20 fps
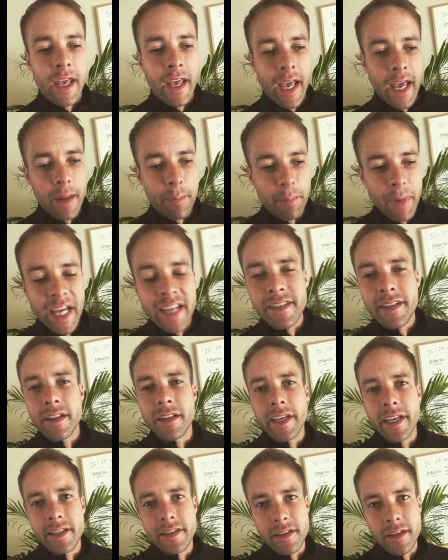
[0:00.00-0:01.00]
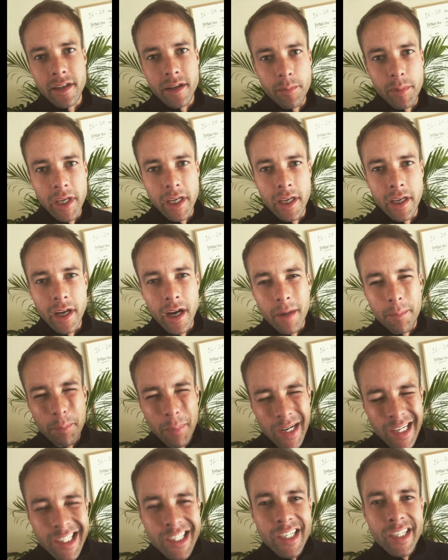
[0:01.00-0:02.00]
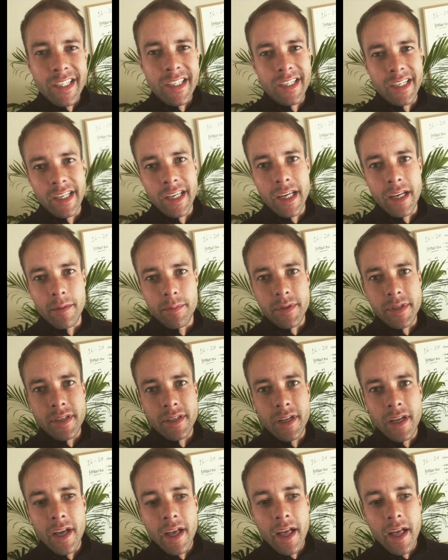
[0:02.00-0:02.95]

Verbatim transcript: And basically, it's gonna be a bunch of tips